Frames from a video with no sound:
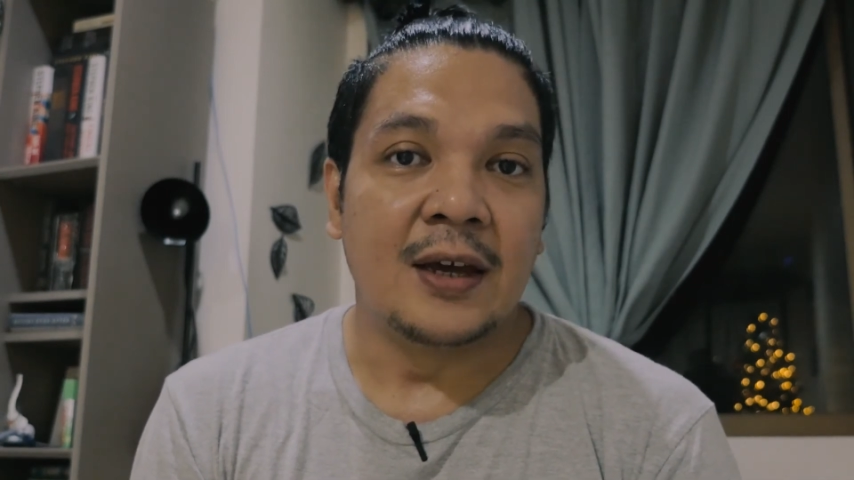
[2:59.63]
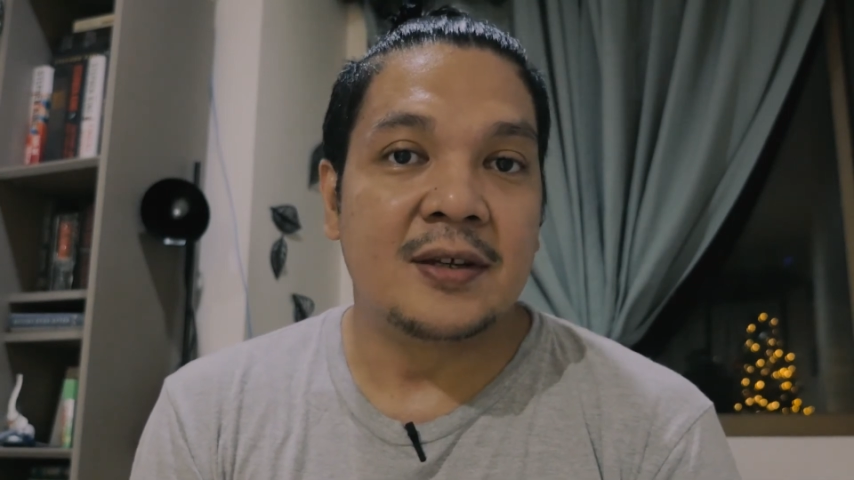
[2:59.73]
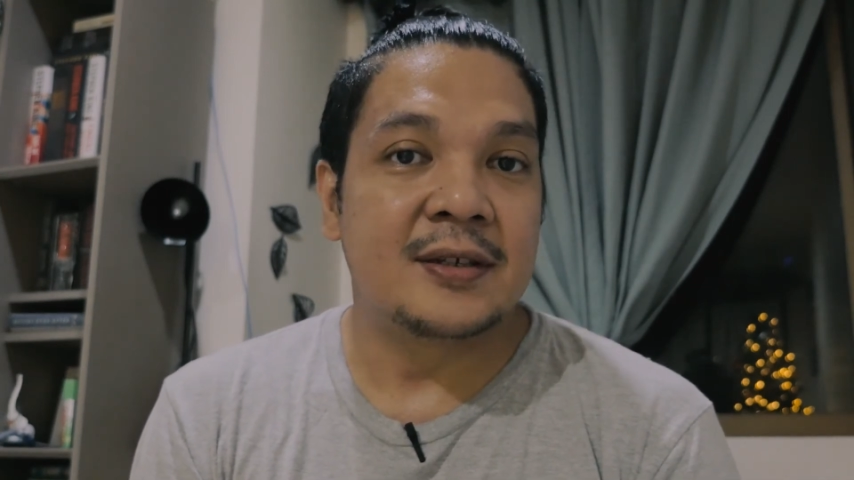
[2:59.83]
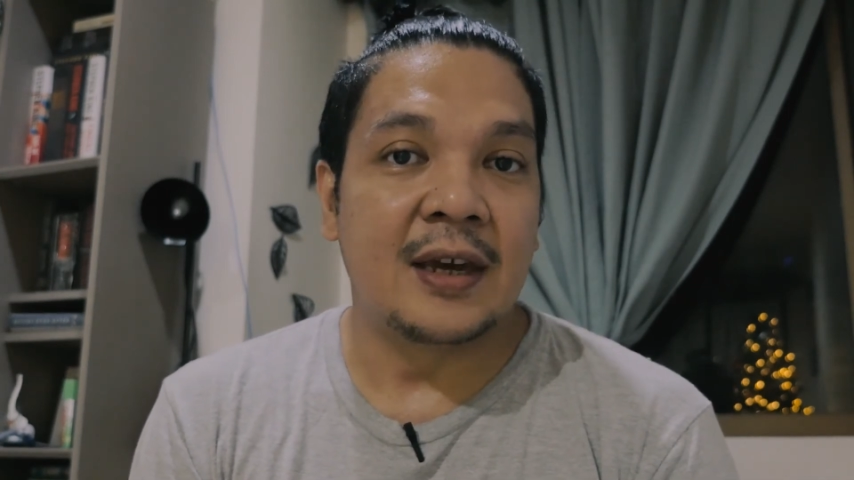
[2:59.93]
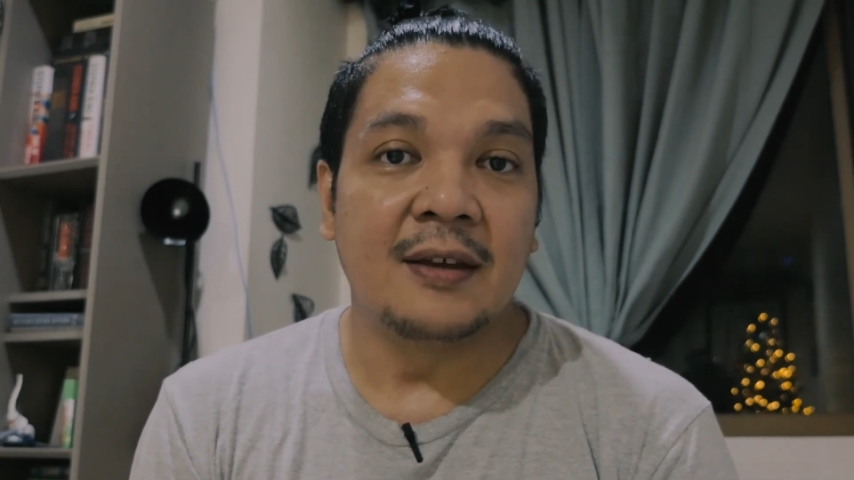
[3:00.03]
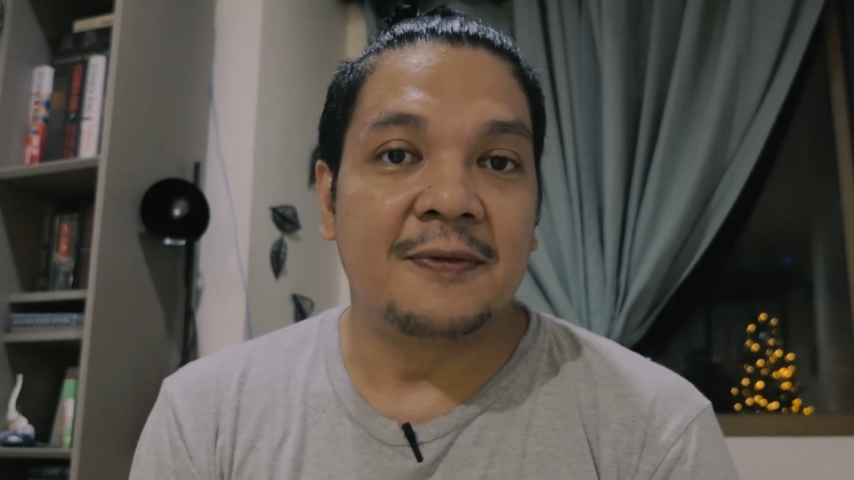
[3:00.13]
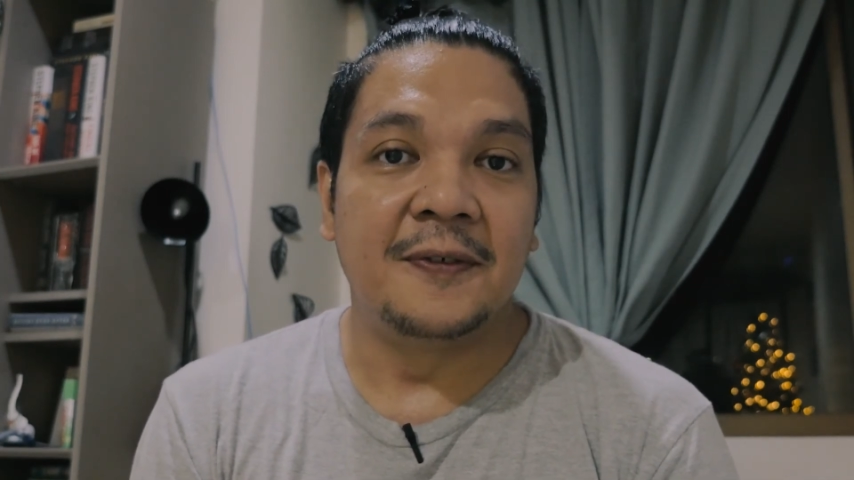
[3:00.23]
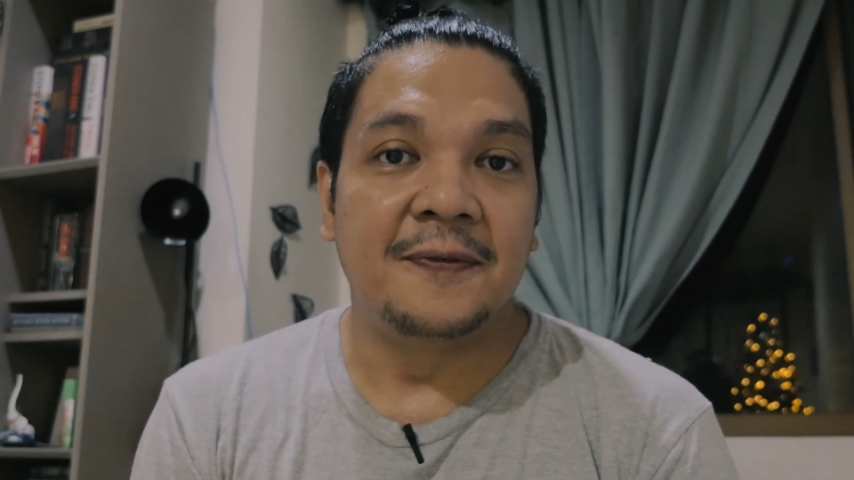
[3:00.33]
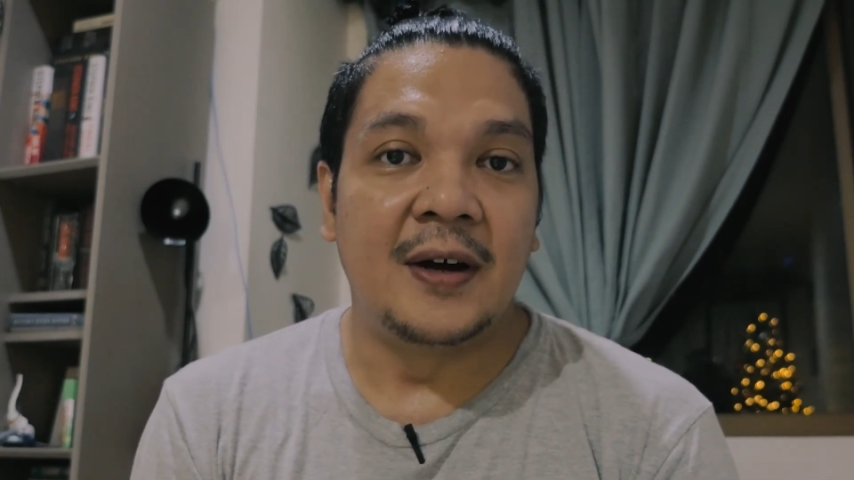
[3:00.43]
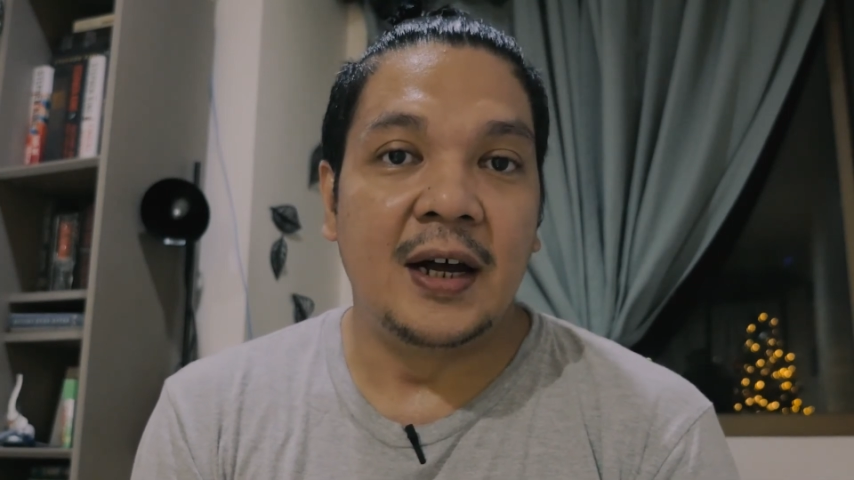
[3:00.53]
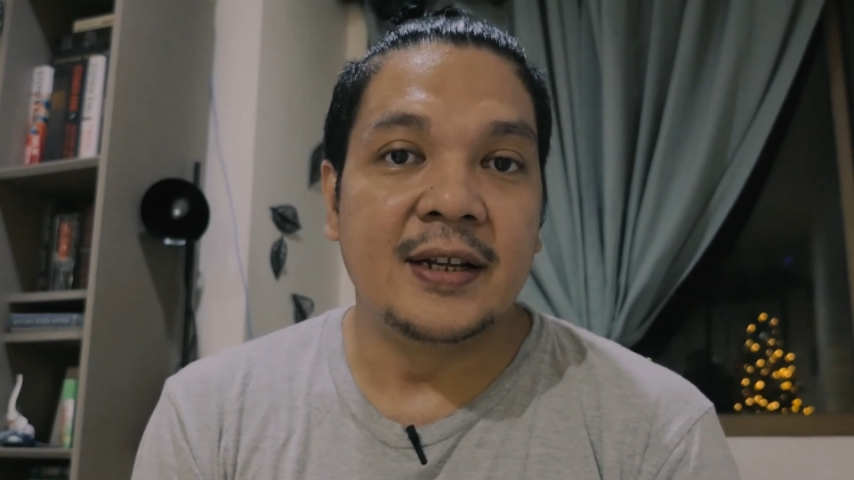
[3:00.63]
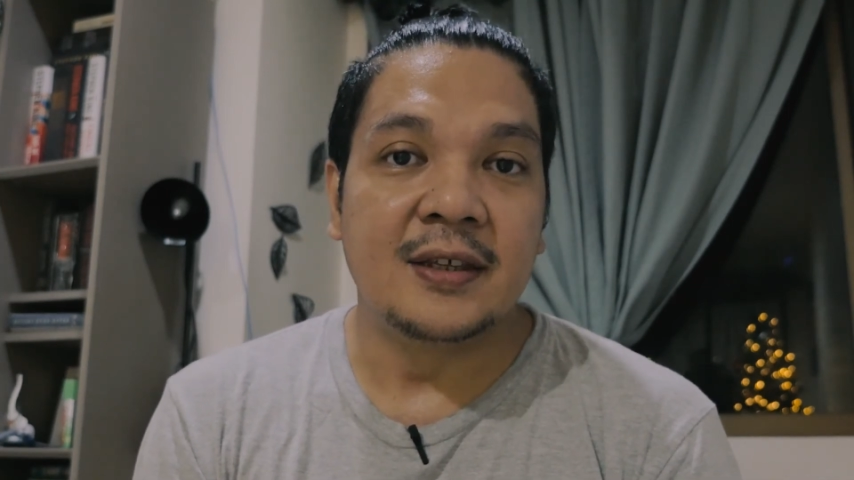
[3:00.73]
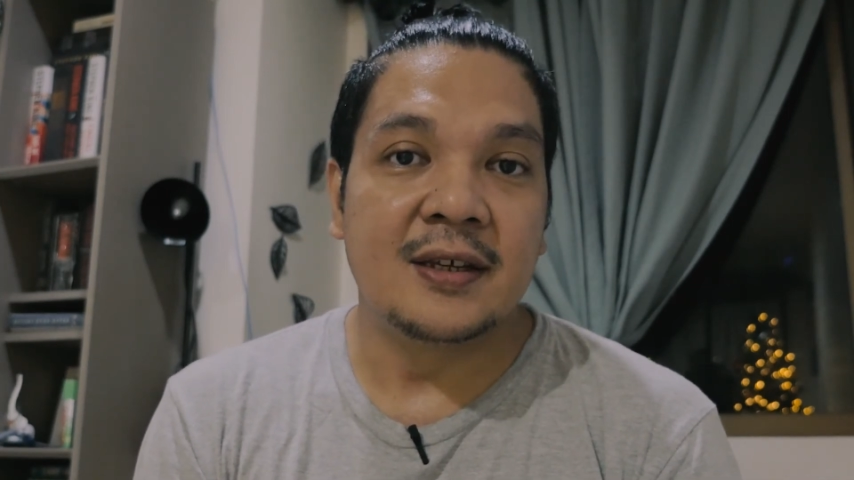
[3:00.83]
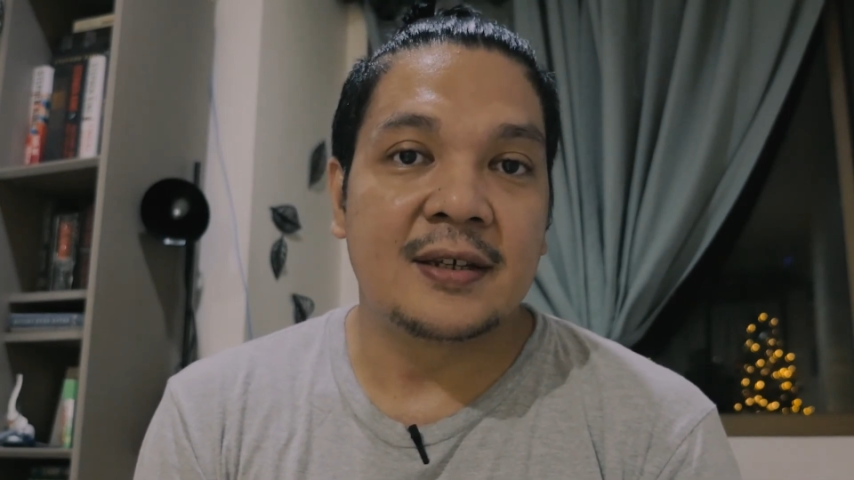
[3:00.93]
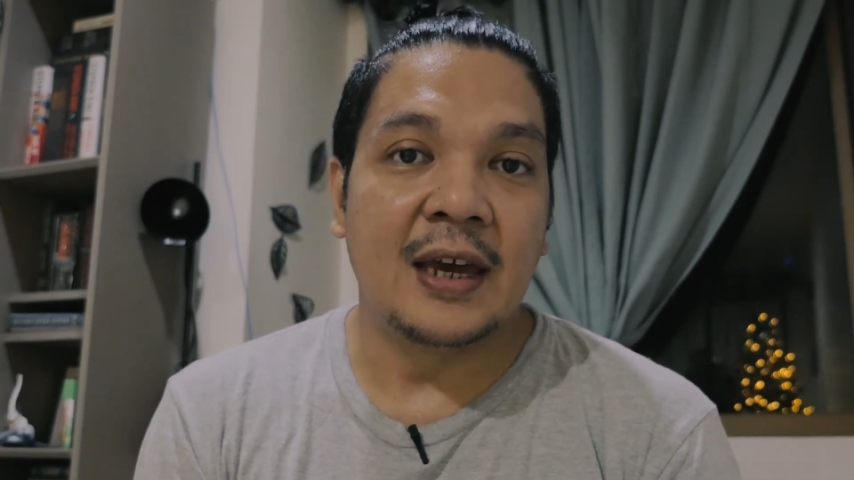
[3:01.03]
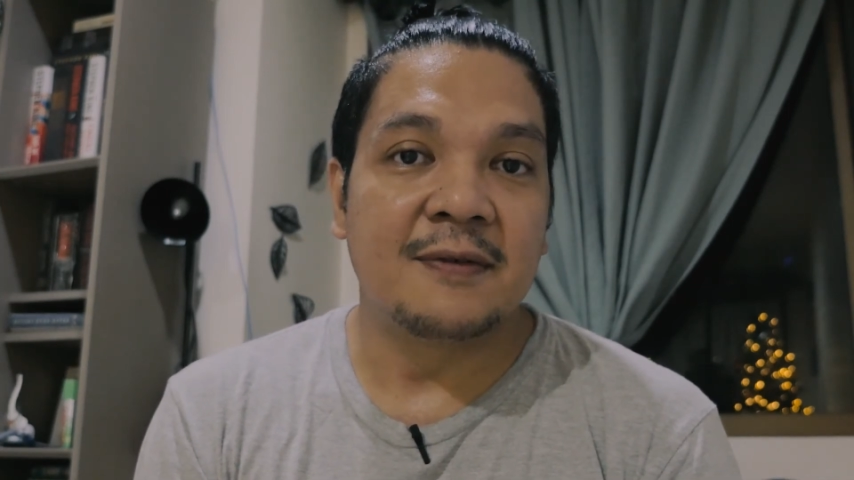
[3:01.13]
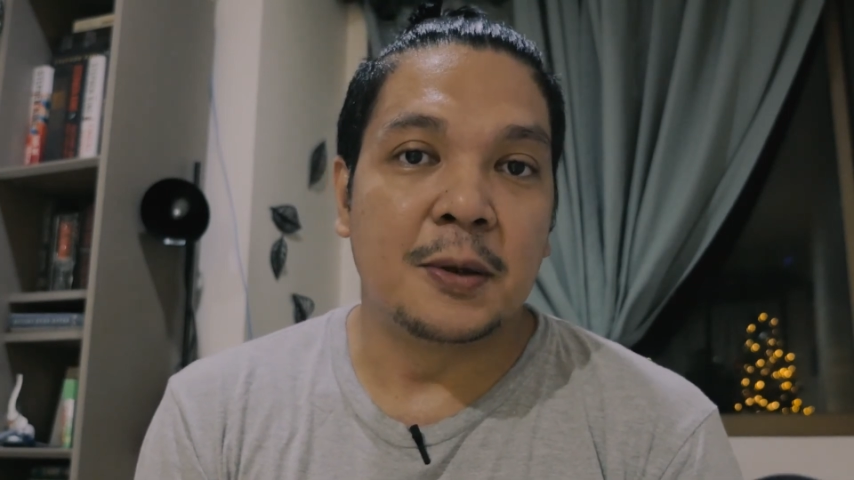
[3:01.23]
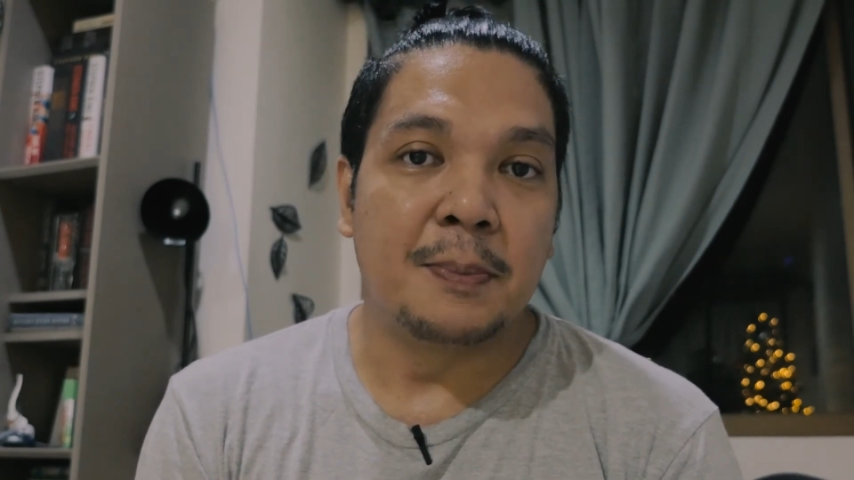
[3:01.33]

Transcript: just skate for fun, I just skate for